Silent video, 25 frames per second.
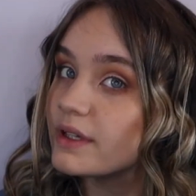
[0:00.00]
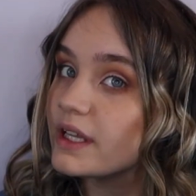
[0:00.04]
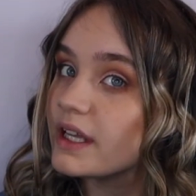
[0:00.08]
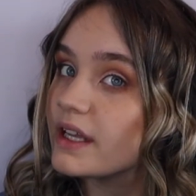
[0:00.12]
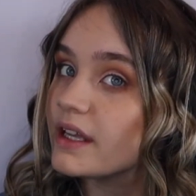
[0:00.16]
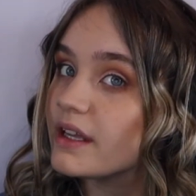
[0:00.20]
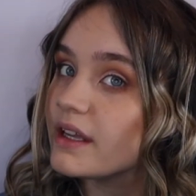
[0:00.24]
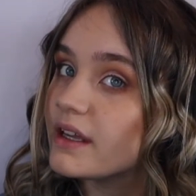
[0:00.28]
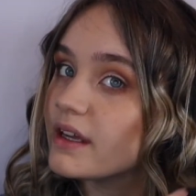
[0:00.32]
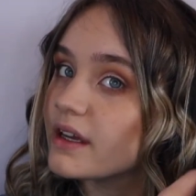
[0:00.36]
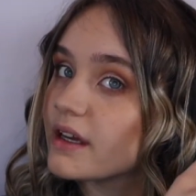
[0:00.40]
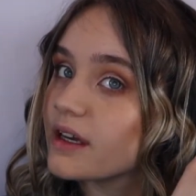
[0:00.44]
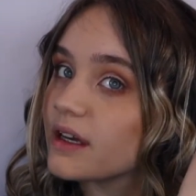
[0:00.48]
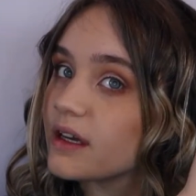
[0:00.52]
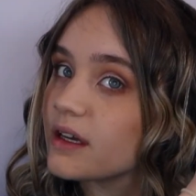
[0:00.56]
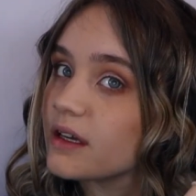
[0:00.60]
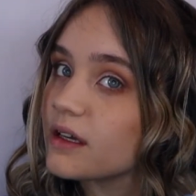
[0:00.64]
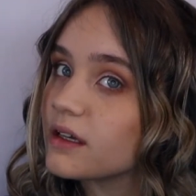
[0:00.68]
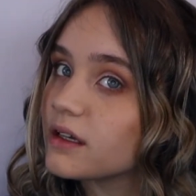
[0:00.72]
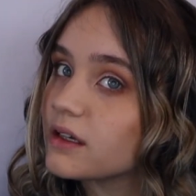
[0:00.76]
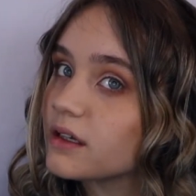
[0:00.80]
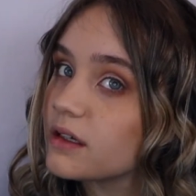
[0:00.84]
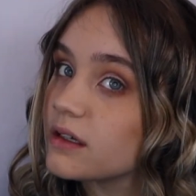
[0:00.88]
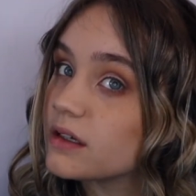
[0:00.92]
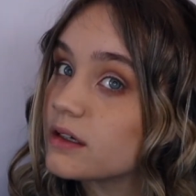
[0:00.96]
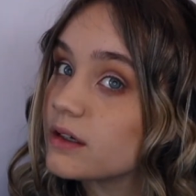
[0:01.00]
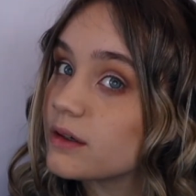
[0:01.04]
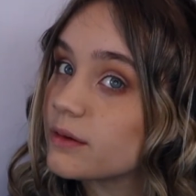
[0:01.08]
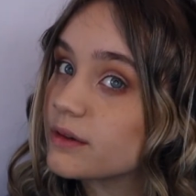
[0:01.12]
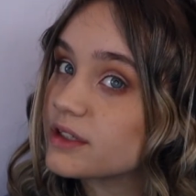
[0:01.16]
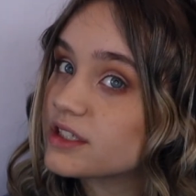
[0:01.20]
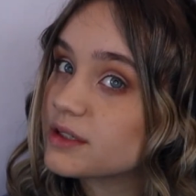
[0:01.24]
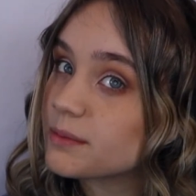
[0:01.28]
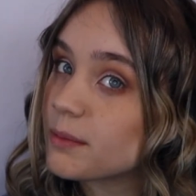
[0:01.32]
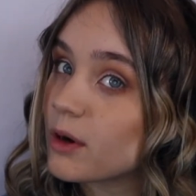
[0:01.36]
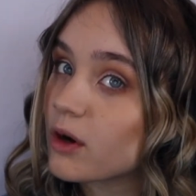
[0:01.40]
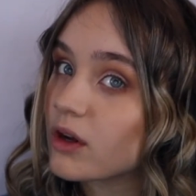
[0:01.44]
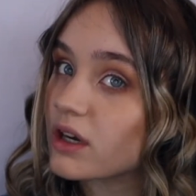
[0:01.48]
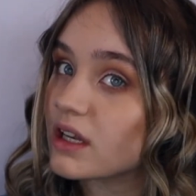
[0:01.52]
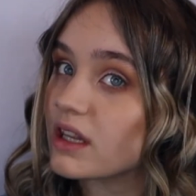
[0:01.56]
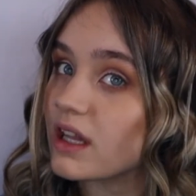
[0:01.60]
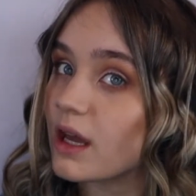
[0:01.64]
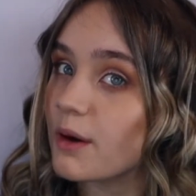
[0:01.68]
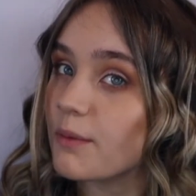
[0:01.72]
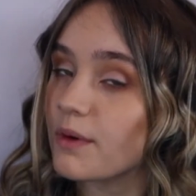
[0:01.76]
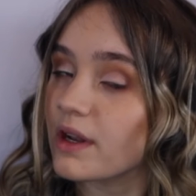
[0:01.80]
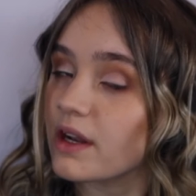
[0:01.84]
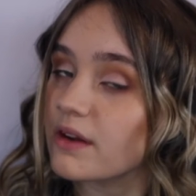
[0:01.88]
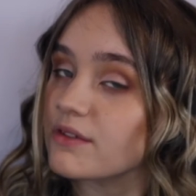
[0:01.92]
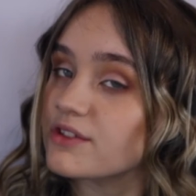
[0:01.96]
here, which I'm not gonna lie,
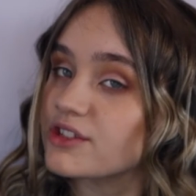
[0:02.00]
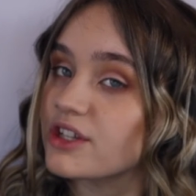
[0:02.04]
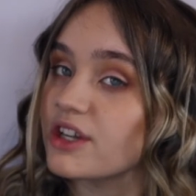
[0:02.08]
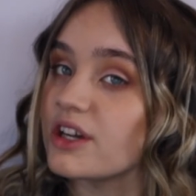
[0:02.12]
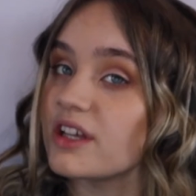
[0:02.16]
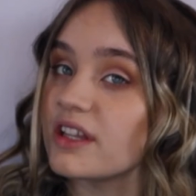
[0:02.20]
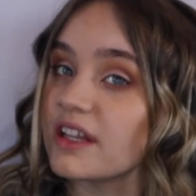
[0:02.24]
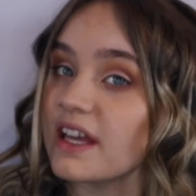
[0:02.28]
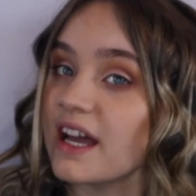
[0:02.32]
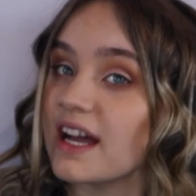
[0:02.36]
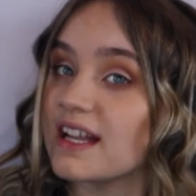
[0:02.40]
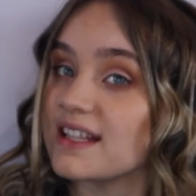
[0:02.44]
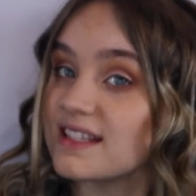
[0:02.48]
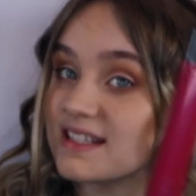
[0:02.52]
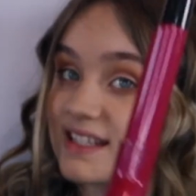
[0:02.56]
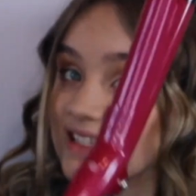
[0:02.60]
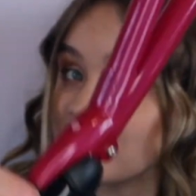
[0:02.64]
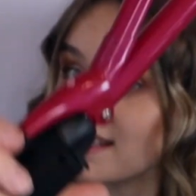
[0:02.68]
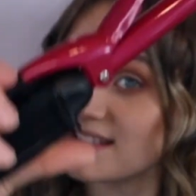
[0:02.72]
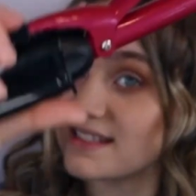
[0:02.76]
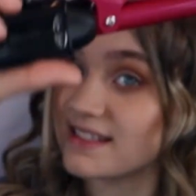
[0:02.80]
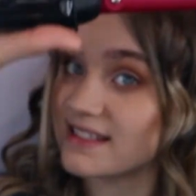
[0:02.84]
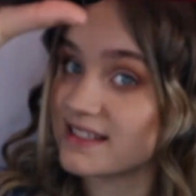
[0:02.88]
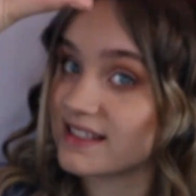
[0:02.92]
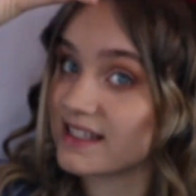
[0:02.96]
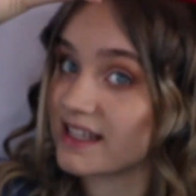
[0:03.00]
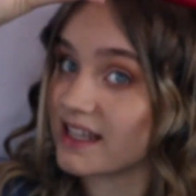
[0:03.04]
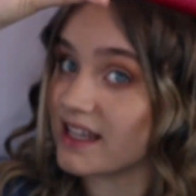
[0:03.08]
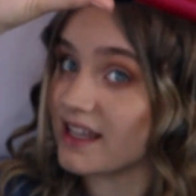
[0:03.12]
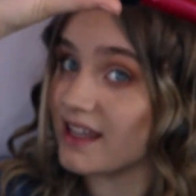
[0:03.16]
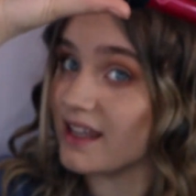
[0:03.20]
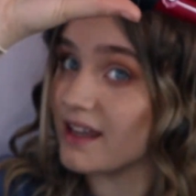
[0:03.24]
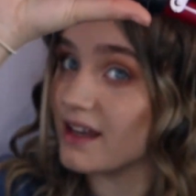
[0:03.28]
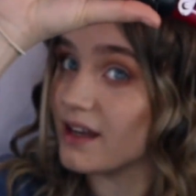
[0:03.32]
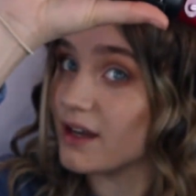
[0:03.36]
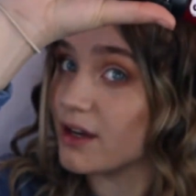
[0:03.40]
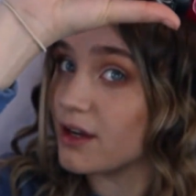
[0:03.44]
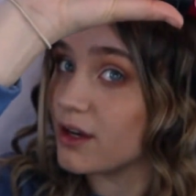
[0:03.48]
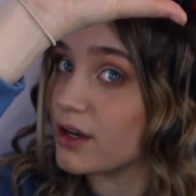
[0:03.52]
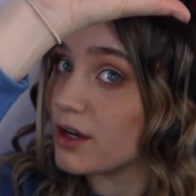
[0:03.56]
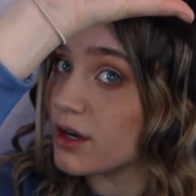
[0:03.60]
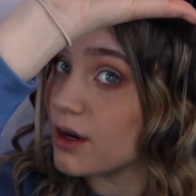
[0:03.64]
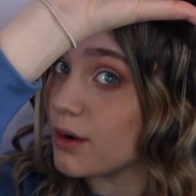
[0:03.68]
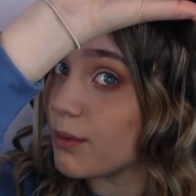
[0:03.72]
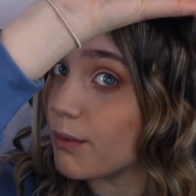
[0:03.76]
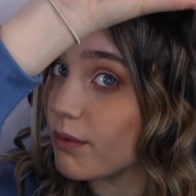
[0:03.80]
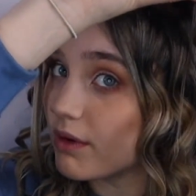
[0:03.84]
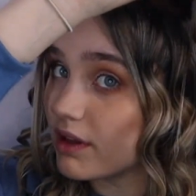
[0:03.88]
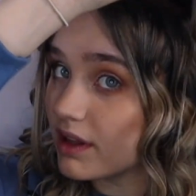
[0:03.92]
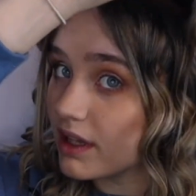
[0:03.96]
when I was curling I did see
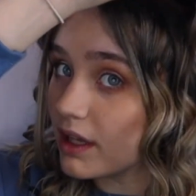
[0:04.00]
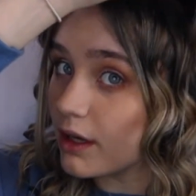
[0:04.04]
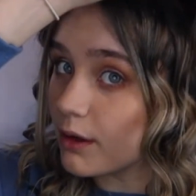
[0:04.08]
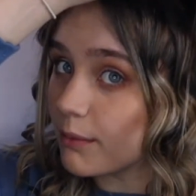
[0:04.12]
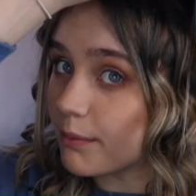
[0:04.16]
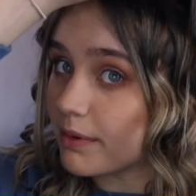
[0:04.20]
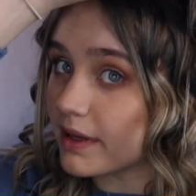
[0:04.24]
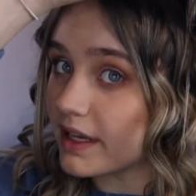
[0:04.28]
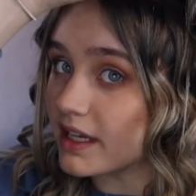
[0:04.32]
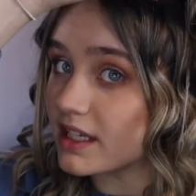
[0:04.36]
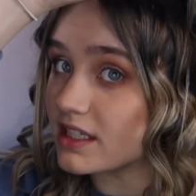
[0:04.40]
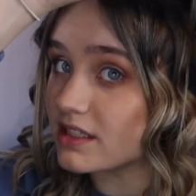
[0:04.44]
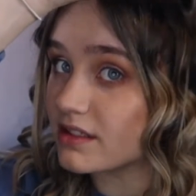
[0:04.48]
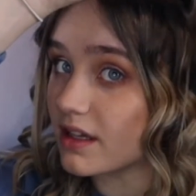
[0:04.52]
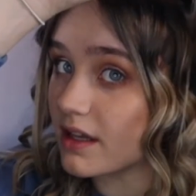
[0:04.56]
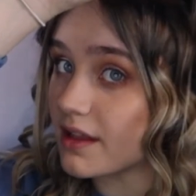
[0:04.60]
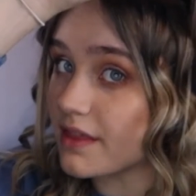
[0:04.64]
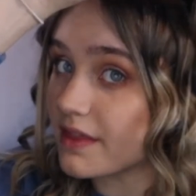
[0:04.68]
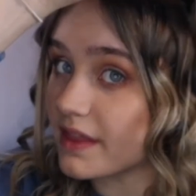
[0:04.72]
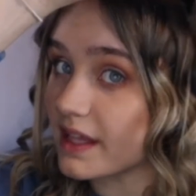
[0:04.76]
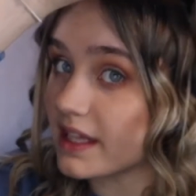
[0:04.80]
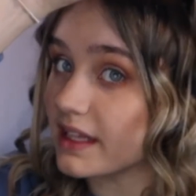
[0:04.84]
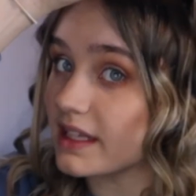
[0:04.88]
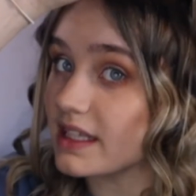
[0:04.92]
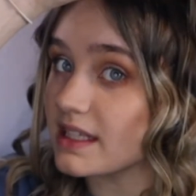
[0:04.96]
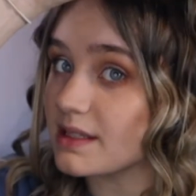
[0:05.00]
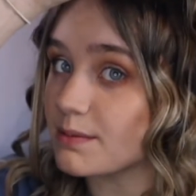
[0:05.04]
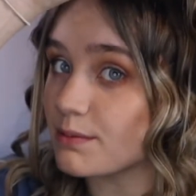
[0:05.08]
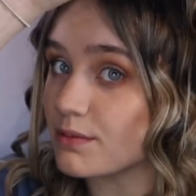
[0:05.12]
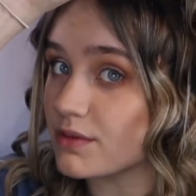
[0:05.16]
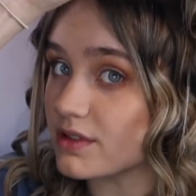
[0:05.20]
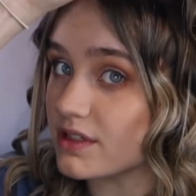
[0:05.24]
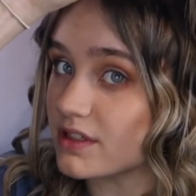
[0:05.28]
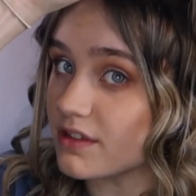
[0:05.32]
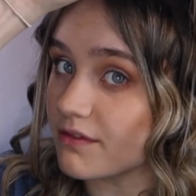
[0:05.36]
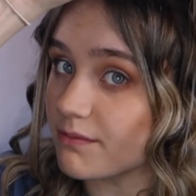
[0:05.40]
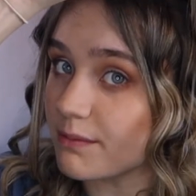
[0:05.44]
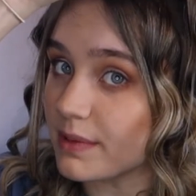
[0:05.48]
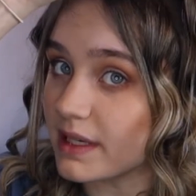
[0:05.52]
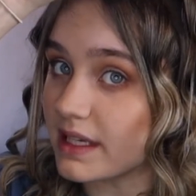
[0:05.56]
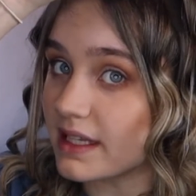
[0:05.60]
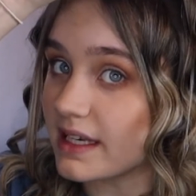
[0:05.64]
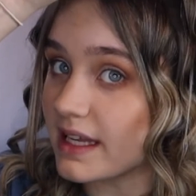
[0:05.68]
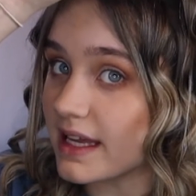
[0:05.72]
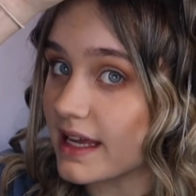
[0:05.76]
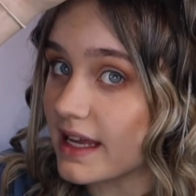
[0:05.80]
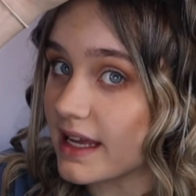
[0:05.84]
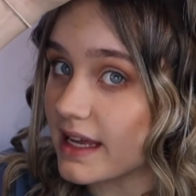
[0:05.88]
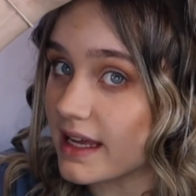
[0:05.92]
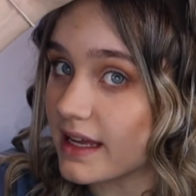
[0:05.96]
one little piece, so I think this must have been
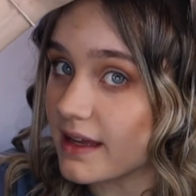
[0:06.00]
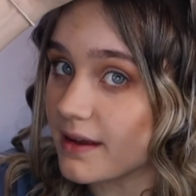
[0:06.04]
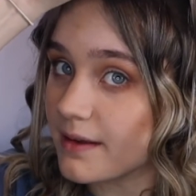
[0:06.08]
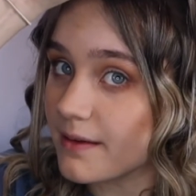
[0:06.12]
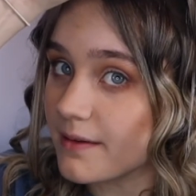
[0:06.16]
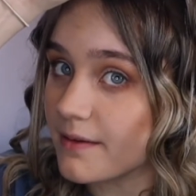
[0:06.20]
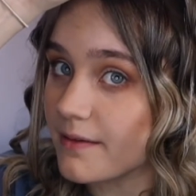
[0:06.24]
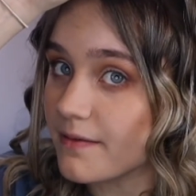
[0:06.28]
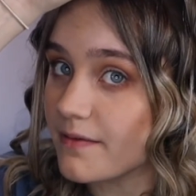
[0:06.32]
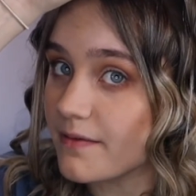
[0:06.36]
it,